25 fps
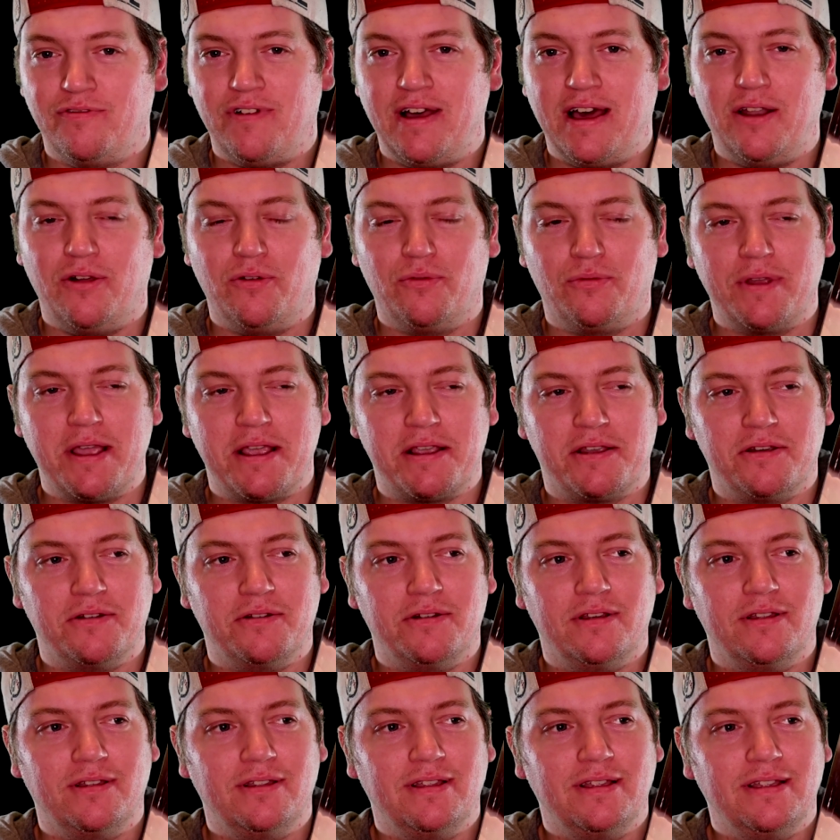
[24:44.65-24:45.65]
vinyl
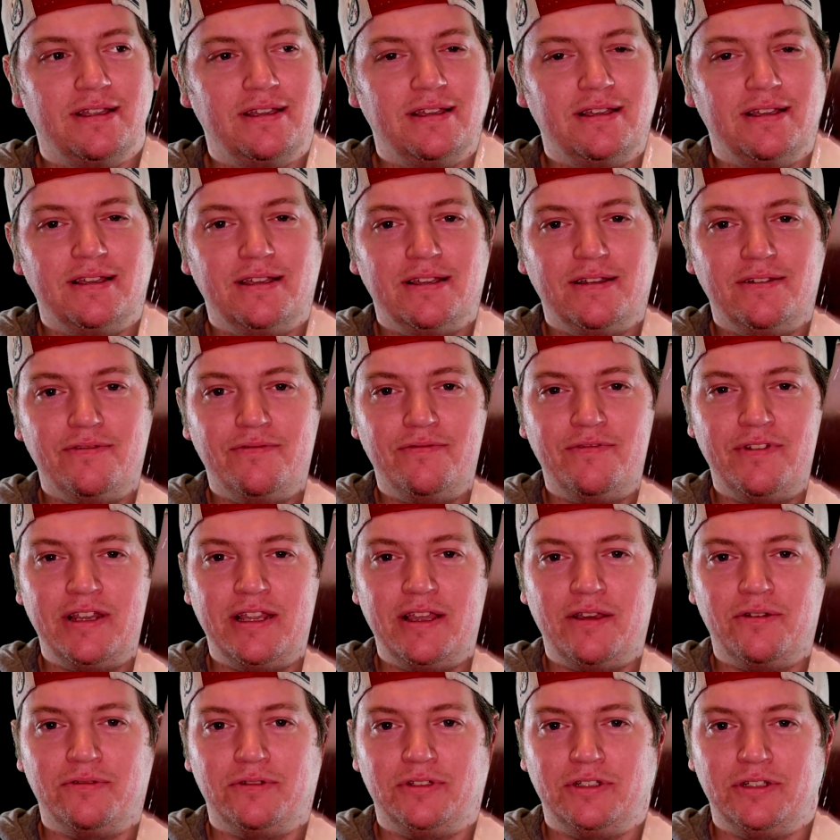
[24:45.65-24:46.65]
record
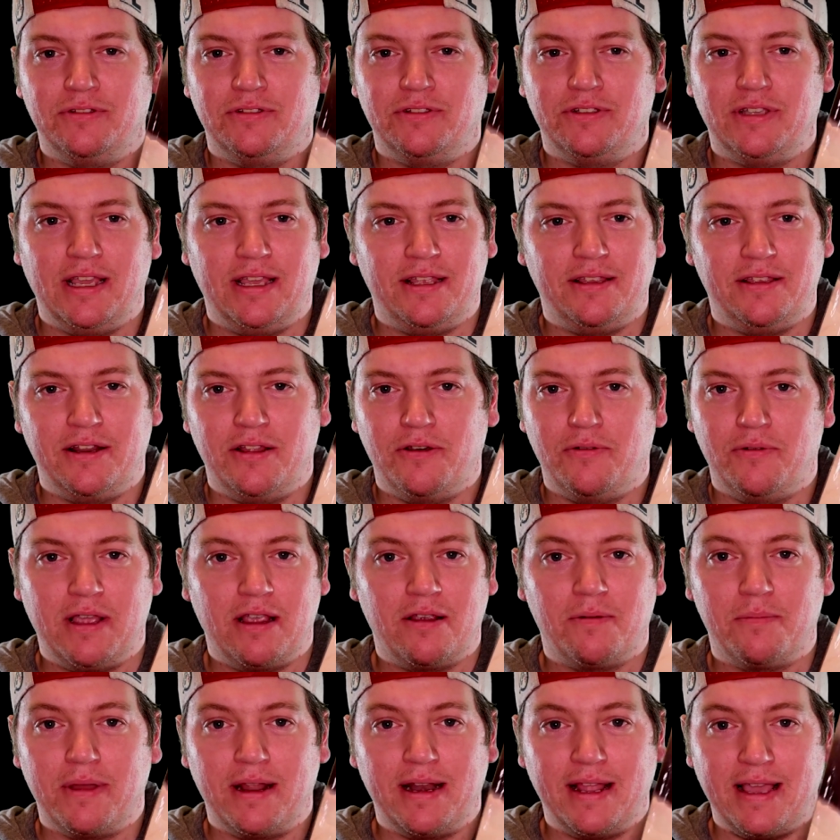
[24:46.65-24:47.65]
video, and she was saying,
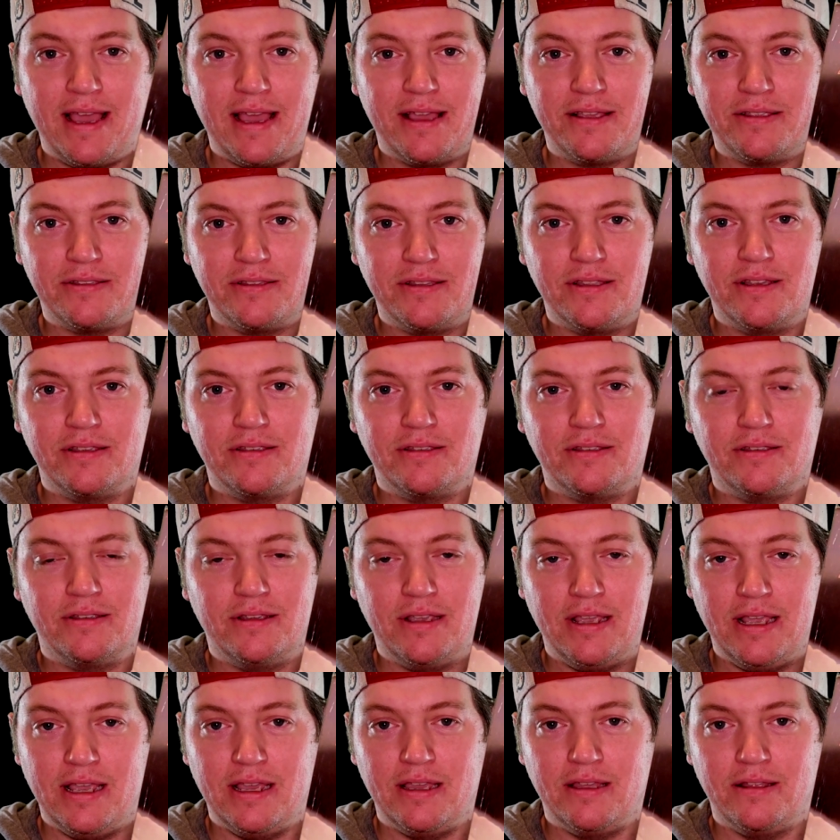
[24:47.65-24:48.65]
everybody has this,
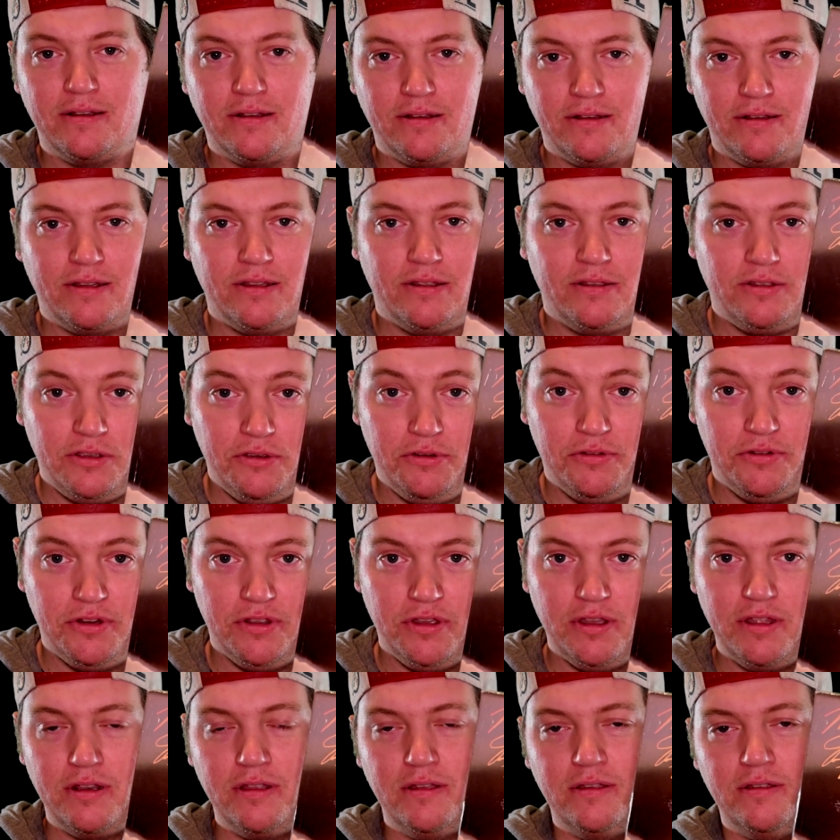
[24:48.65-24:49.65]
and you
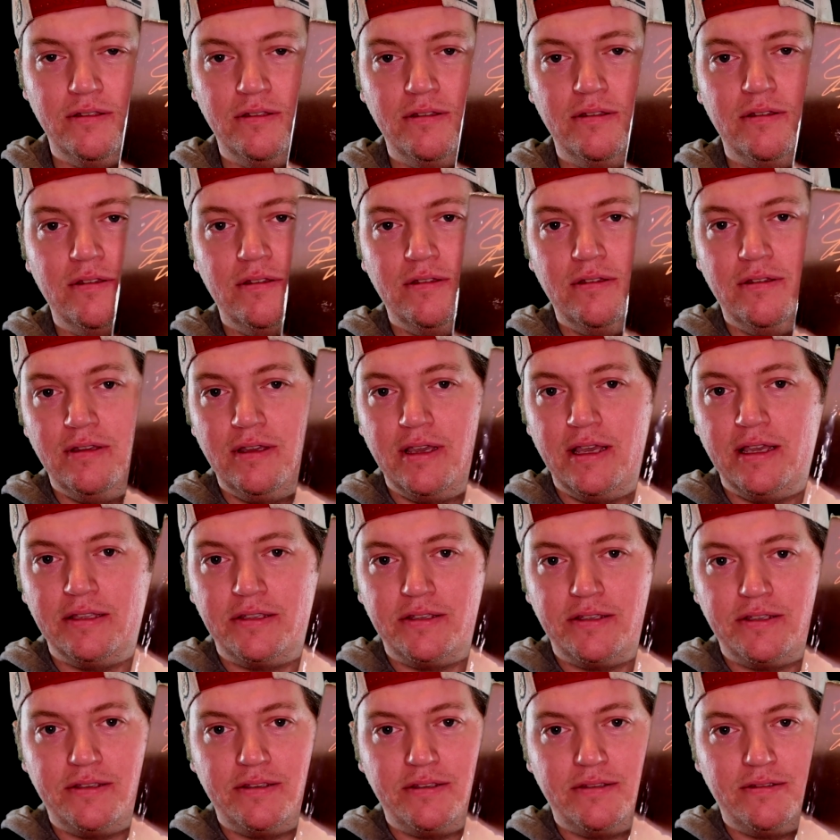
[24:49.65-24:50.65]
should.
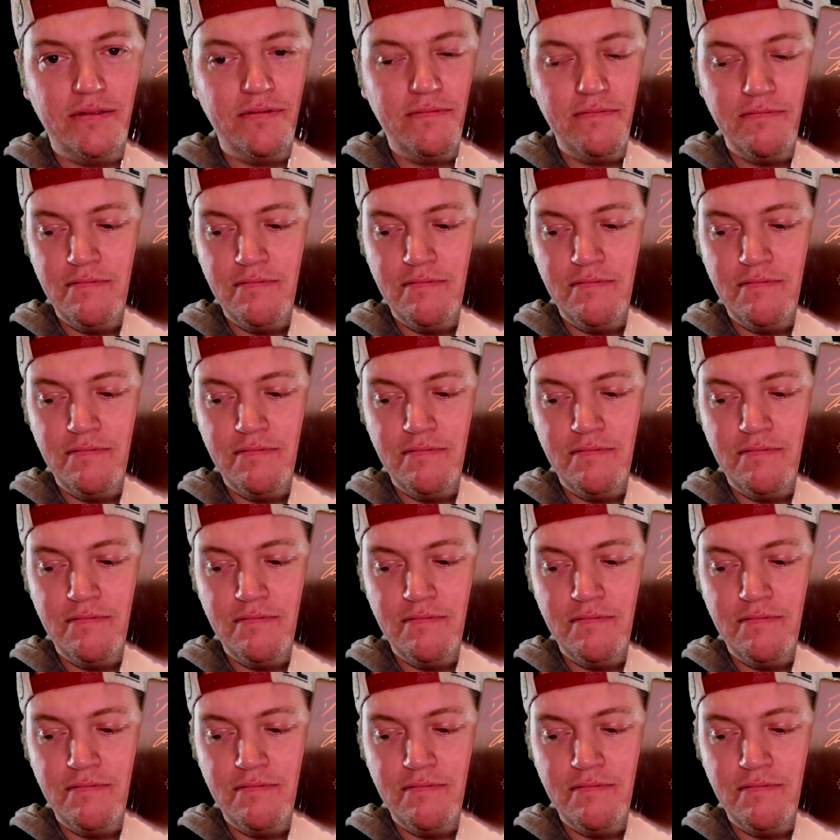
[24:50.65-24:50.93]
It's